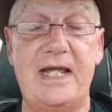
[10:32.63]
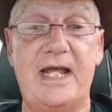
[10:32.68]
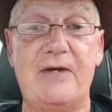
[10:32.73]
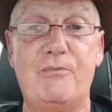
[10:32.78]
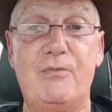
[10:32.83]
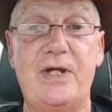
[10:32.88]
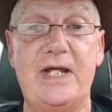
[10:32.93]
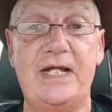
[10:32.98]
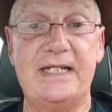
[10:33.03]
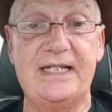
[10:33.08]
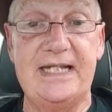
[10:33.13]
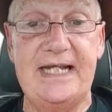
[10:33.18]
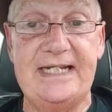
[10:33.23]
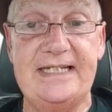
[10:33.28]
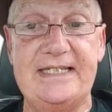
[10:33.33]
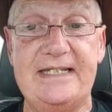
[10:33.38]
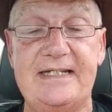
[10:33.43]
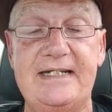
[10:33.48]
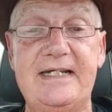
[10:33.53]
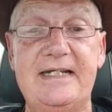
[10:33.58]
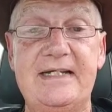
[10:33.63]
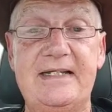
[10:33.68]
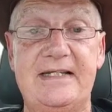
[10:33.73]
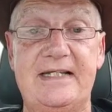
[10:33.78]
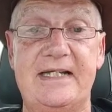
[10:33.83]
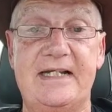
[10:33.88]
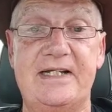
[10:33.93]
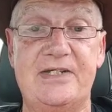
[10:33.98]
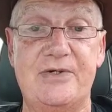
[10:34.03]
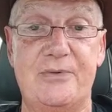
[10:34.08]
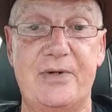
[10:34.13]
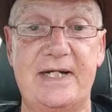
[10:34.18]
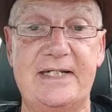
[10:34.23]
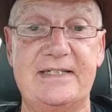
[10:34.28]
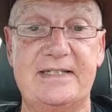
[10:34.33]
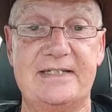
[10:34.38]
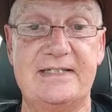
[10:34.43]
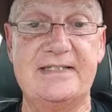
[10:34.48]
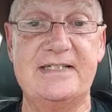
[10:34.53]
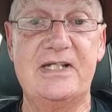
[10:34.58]
and we elected the
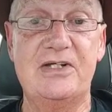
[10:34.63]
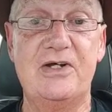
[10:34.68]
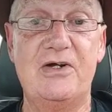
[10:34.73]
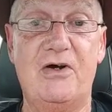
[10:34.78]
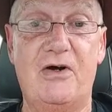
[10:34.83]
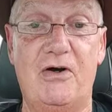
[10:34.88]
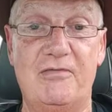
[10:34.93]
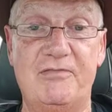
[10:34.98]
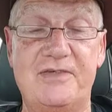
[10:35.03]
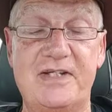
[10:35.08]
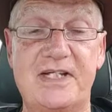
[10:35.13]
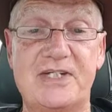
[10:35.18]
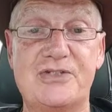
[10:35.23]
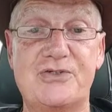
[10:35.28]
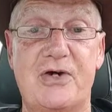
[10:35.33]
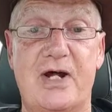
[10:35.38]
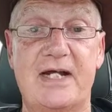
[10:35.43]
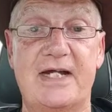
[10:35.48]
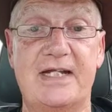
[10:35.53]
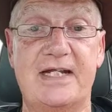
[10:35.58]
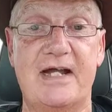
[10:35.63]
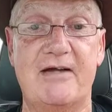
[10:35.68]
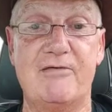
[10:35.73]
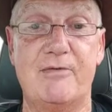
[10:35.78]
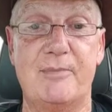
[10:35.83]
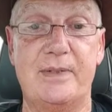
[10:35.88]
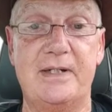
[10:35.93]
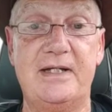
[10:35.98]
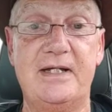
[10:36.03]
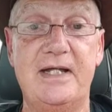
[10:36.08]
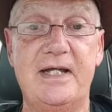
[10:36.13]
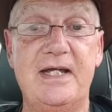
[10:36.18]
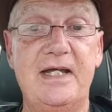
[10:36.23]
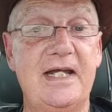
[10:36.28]
directors of the Australian government